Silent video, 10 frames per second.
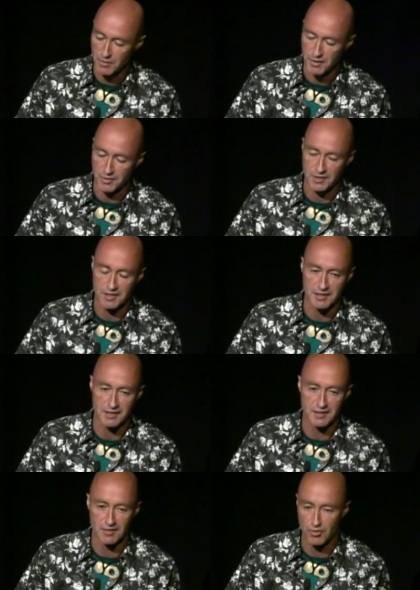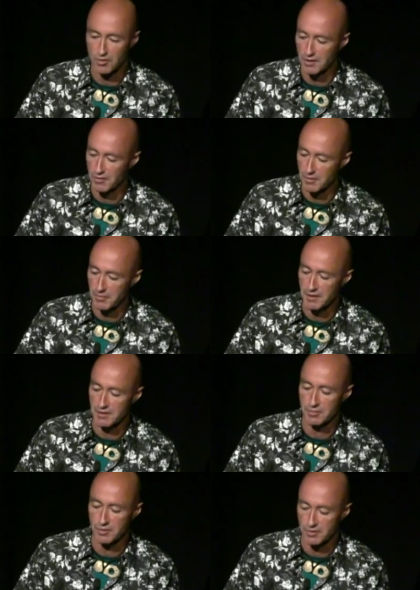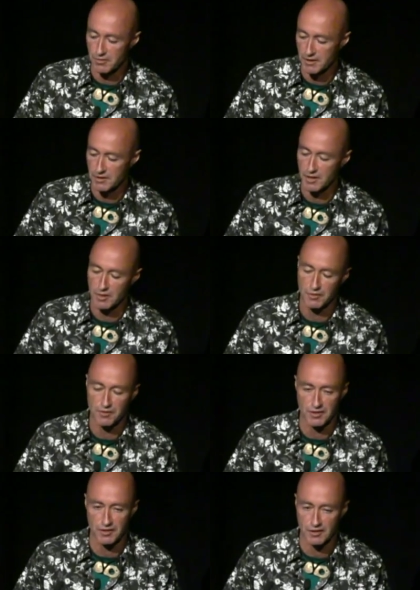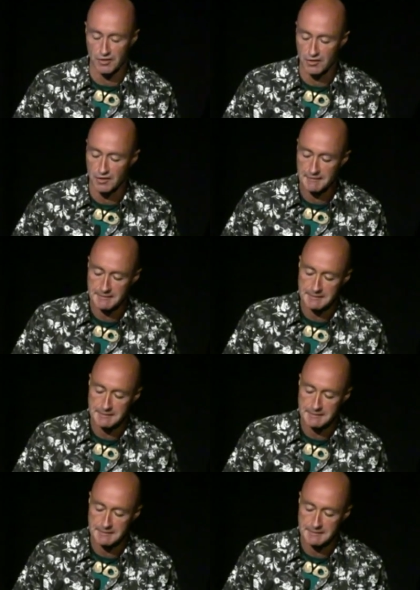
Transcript: when there was a tangi and thought giving money to build the wharekai would fix things.